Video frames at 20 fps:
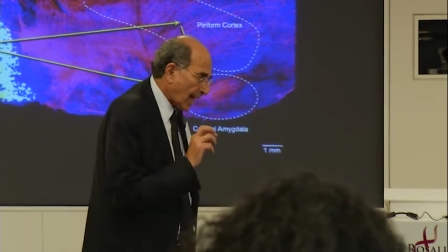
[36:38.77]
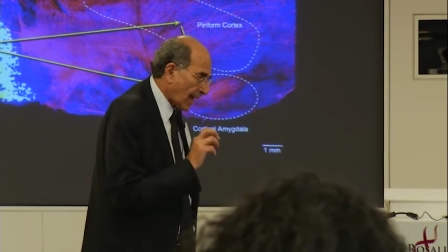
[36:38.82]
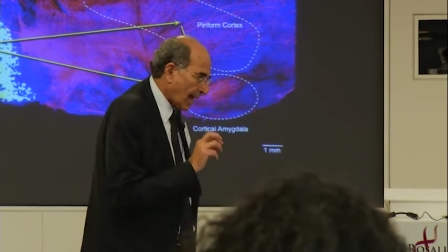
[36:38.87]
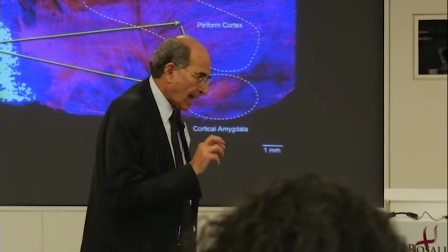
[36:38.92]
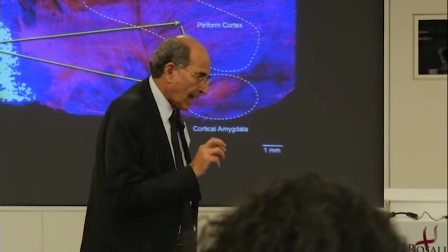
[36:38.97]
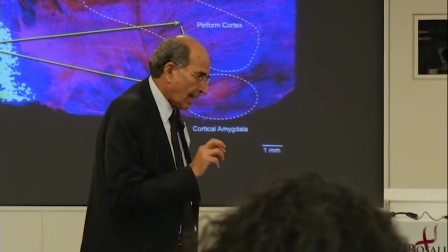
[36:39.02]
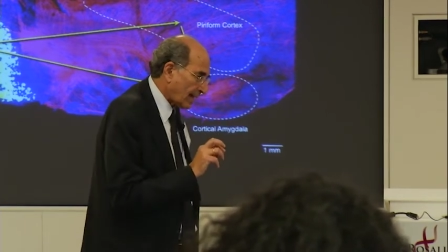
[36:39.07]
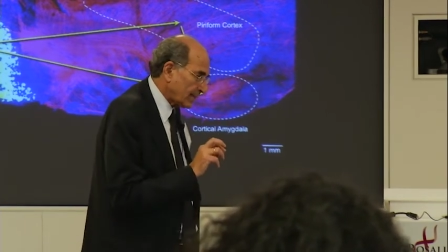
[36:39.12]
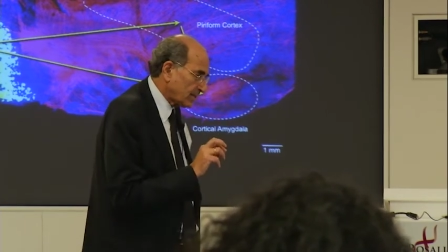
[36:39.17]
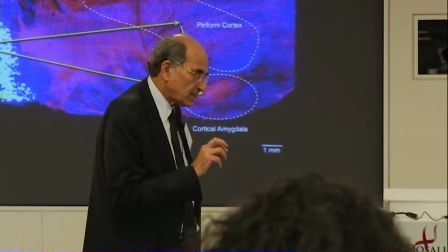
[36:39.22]

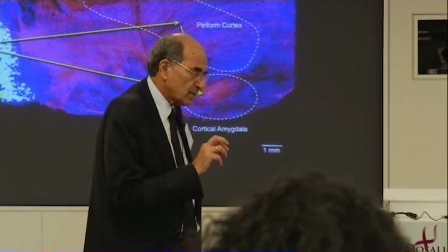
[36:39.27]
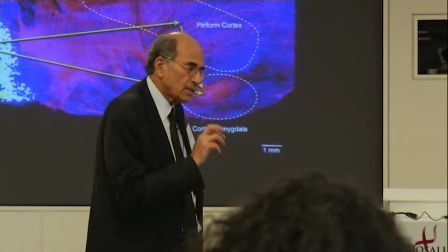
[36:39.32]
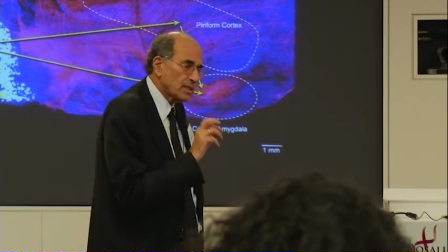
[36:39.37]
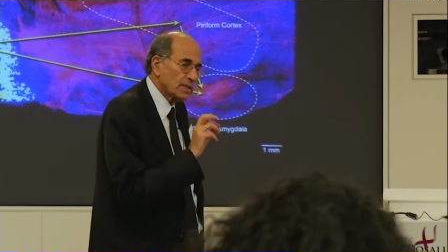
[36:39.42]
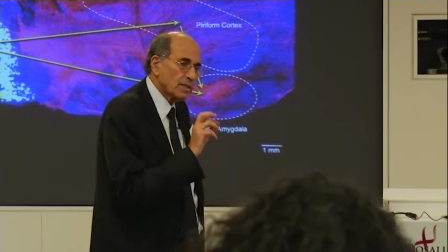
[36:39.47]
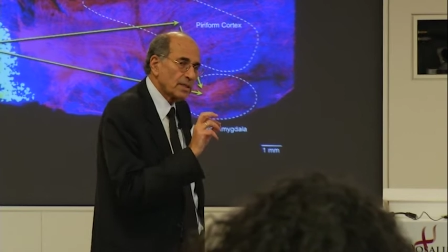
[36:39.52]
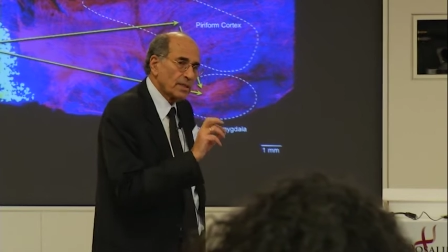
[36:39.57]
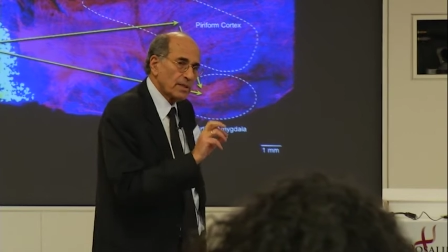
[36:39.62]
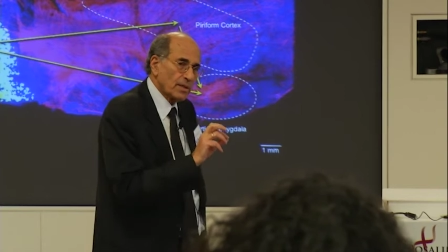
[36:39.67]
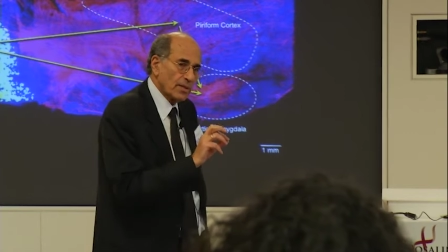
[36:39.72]
And
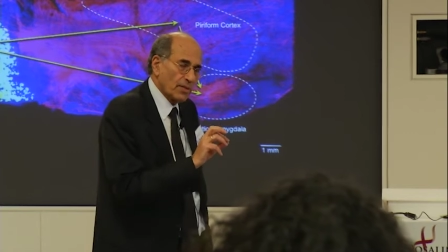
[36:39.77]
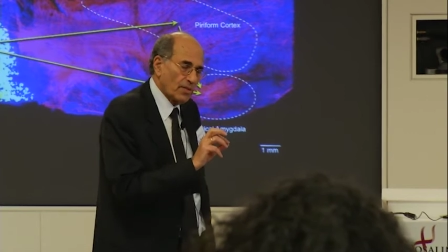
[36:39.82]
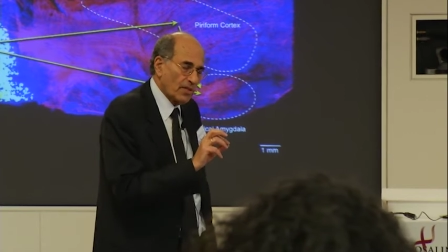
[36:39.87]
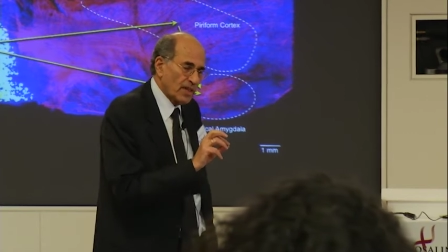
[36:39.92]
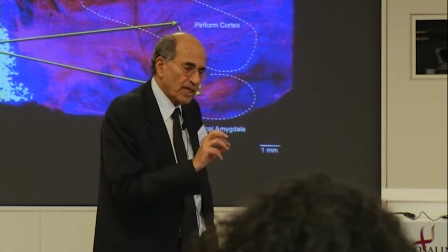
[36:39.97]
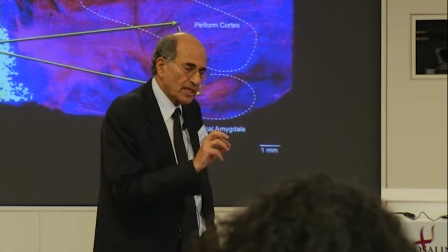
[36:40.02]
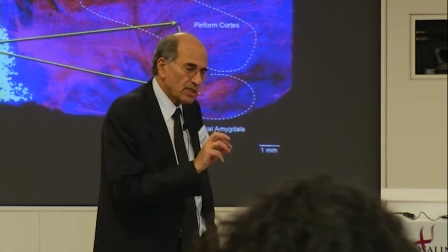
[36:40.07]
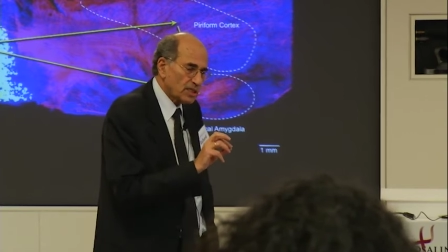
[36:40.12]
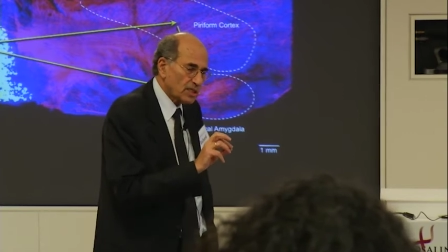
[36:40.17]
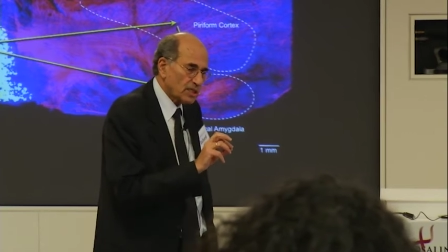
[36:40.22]

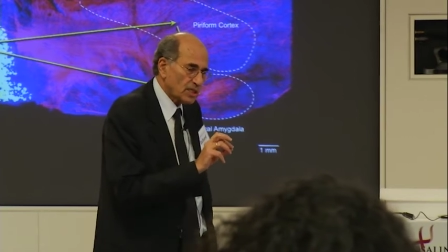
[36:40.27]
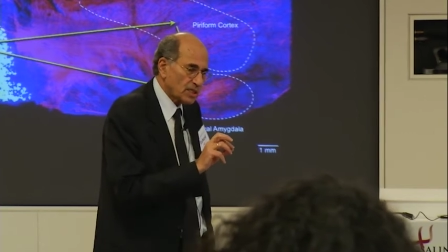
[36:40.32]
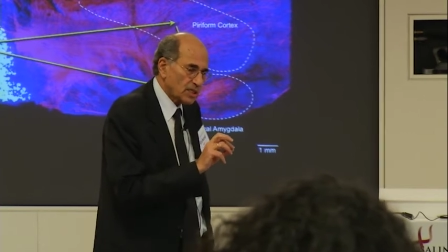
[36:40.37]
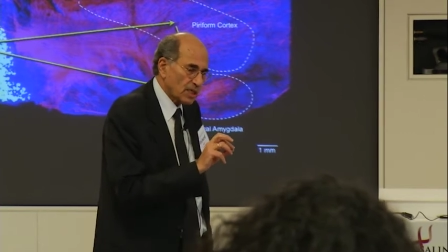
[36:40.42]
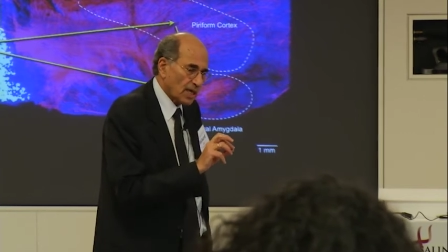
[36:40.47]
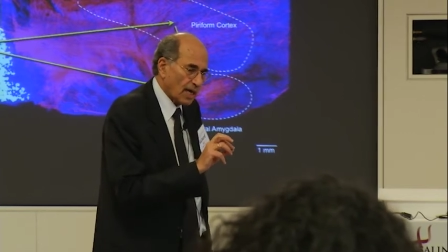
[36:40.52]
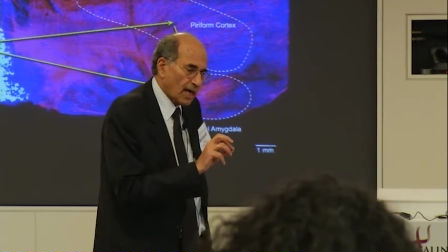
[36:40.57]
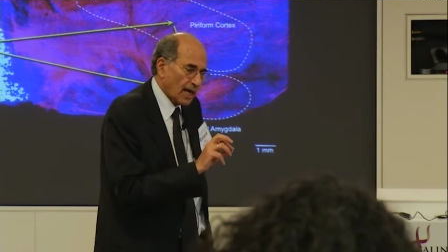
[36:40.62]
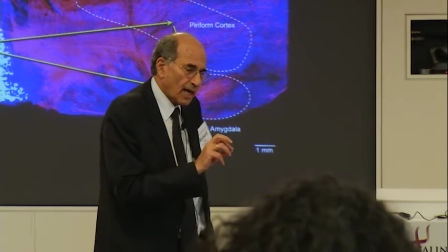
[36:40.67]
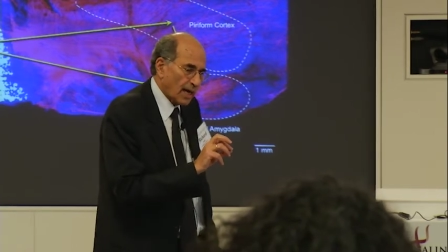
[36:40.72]

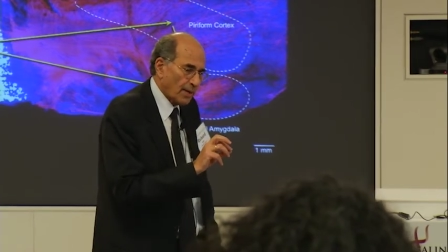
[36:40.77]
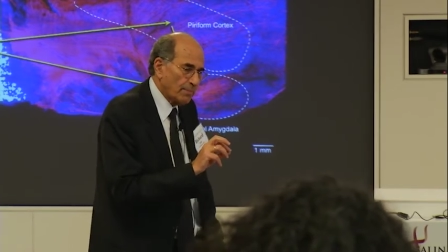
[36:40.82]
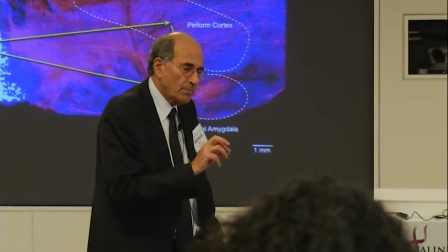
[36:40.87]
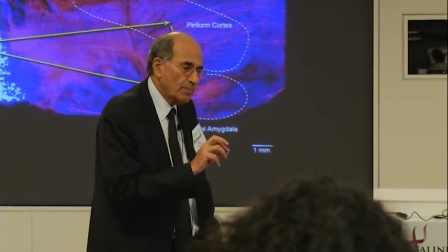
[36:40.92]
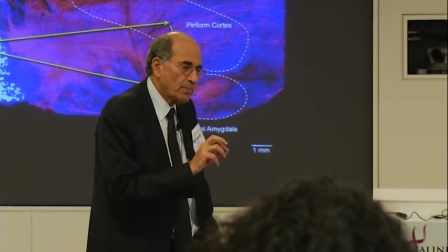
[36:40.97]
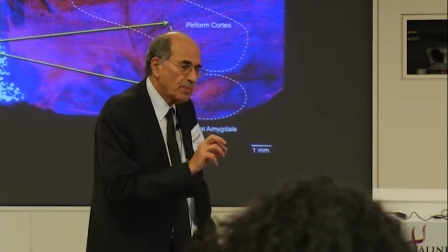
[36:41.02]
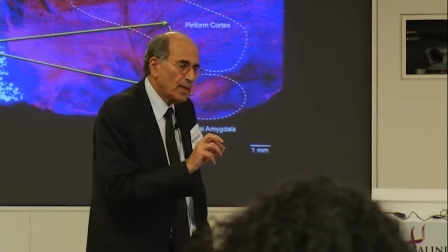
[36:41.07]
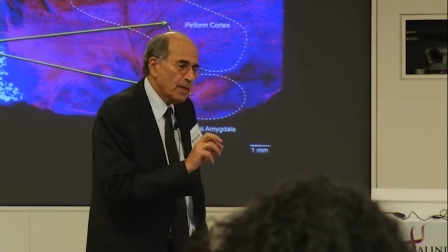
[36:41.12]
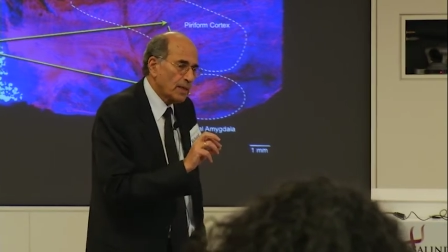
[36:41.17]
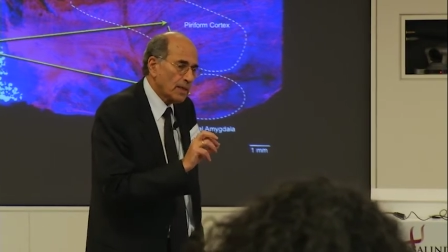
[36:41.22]
this um,